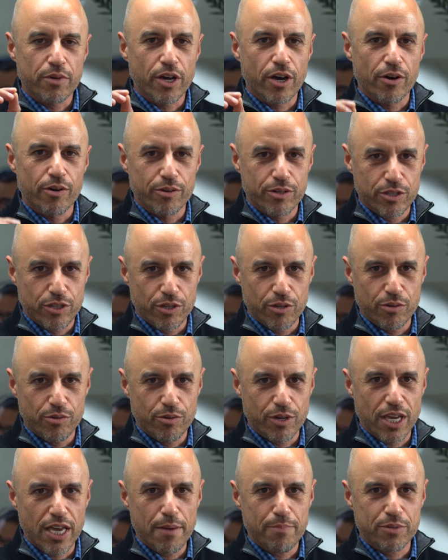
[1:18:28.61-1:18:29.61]
Go to
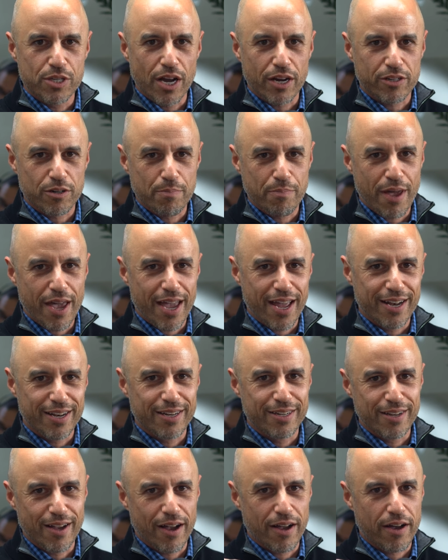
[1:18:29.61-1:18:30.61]

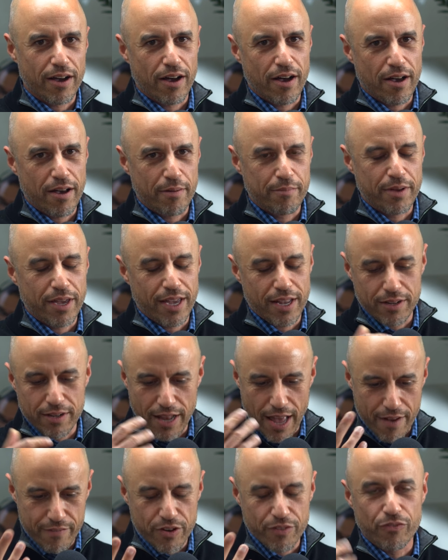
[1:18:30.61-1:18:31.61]
keepdrpan.com and
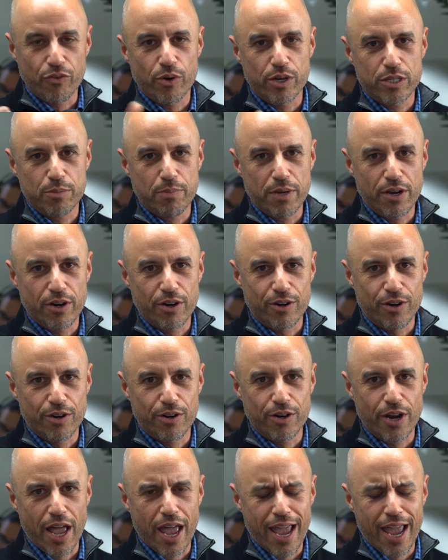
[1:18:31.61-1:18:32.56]
have your voice be heard.